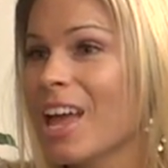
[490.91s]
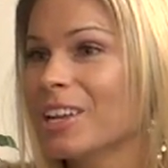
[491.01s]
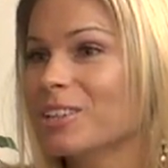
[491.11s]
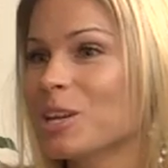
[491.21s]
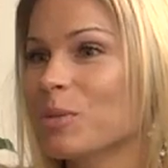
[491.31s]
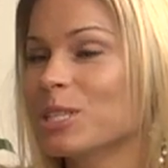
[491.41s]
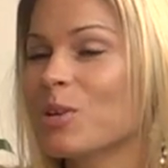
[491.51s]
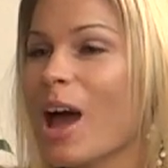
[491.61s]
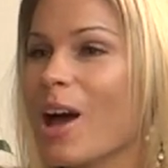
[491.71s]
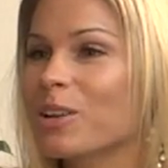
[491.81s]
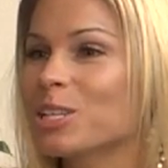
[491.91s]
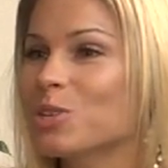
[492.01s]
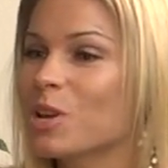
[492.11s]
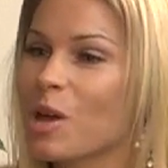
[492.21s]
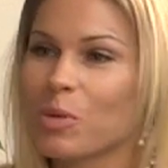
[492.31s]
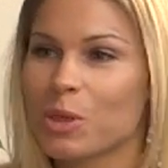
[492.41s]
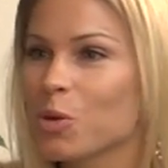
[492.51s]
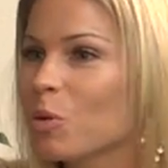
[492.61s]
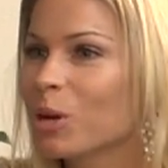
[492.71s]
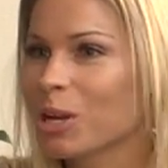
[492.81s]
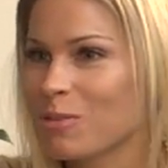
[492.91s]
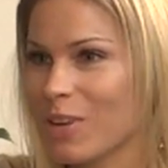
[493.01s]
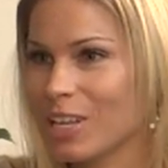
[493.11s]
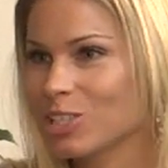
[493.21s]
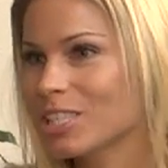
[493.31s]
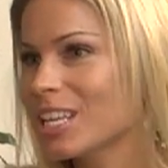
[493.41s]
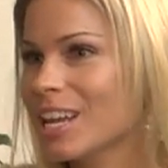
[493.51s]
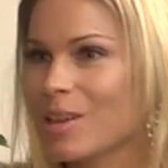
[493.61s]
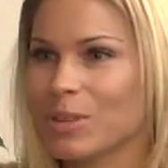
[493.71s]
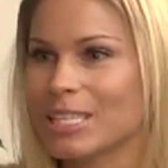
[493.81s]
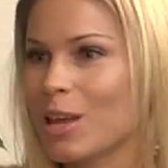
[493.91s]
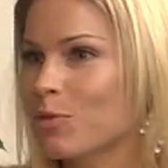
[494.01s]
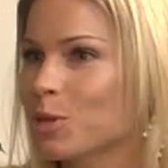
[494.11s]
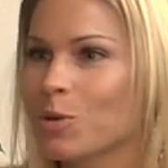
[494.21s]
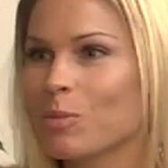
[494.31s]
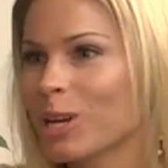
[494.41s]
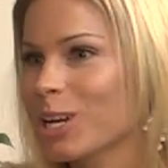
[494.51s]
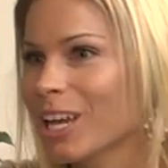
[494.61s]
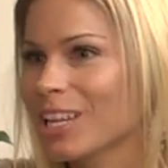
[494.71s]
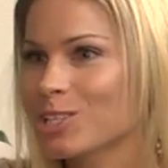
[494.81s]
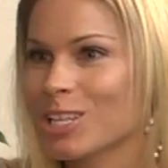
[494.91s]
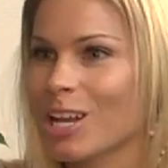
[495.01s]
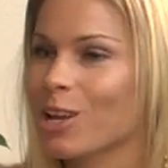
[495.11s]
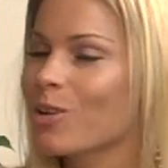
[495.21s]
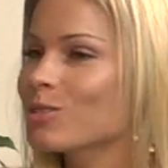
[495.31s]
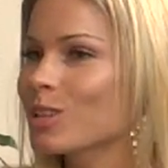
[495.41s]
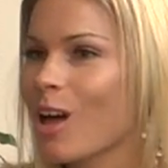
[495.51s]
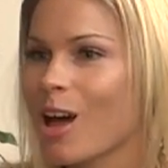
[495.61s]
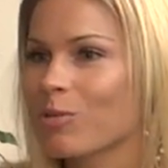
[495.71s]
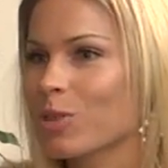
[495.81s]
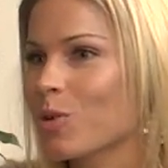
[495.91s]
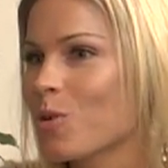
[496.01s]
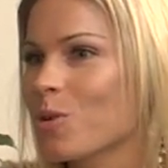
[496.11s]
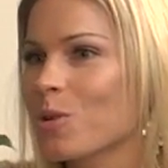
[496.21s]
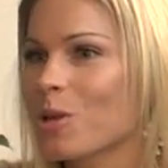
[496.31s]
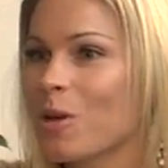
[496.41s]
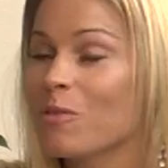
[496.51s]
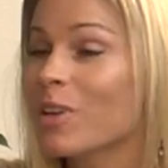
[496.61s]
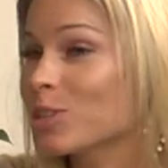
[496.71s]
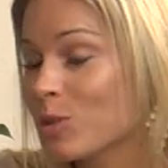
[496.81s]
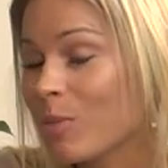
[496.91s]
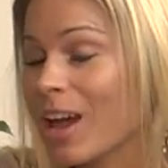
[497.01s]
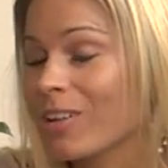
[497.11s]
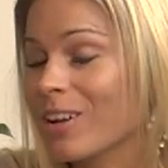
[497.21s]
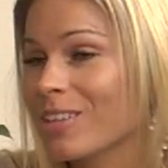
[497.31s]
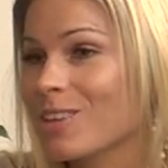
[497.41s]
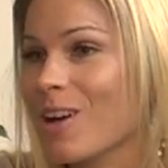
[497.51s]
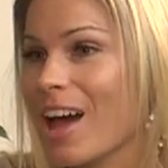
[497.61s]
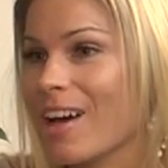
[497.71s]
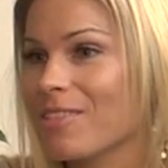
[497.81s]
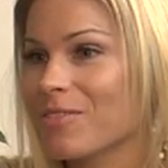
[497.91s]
Now tell me, so how did you end up with the New American Funding? Just the name itself, New American, just kind of goes along with the whole veteran background that you have.